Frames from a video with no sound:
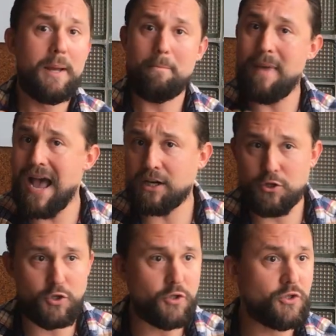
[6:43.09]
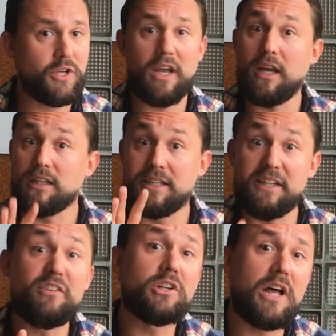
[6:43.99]
managers, and
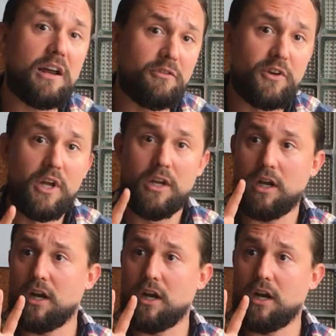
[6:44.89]
even a lot of